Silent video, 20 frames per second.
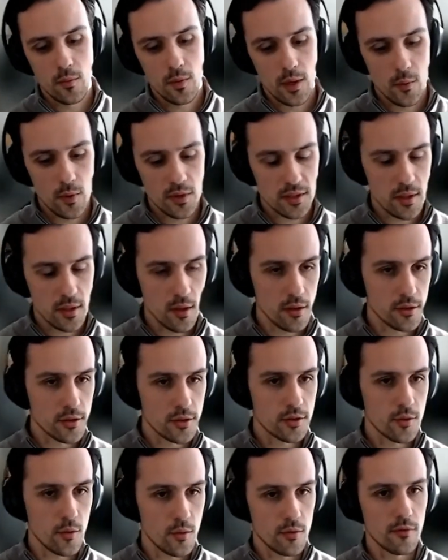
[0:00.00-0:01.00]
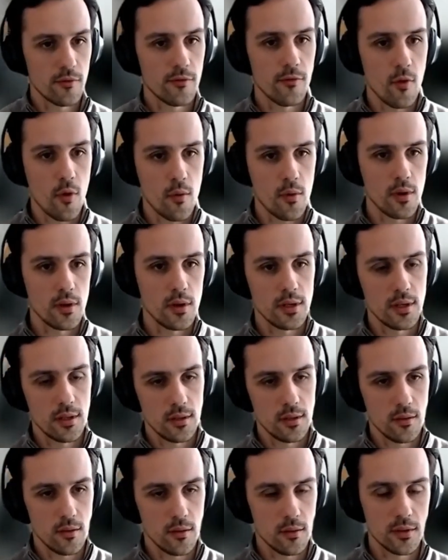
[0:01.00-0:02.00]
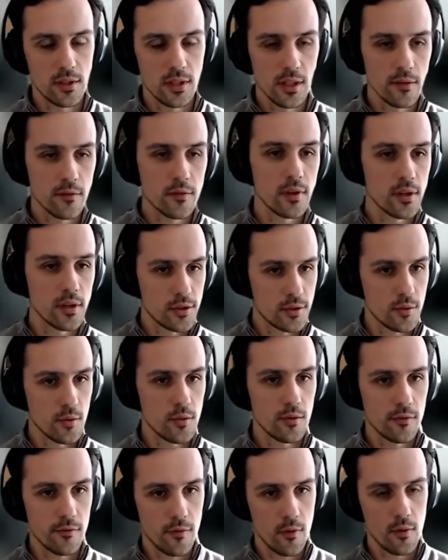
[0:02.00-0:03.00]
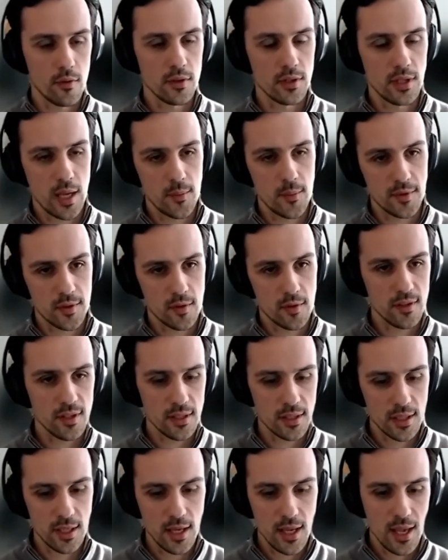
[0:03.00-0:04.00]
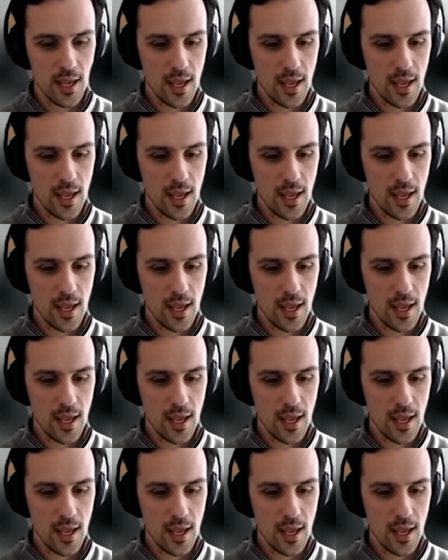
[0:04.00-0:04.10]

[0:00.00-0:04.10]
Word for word: uh, what's called a store and forward or delivering a store and forward type service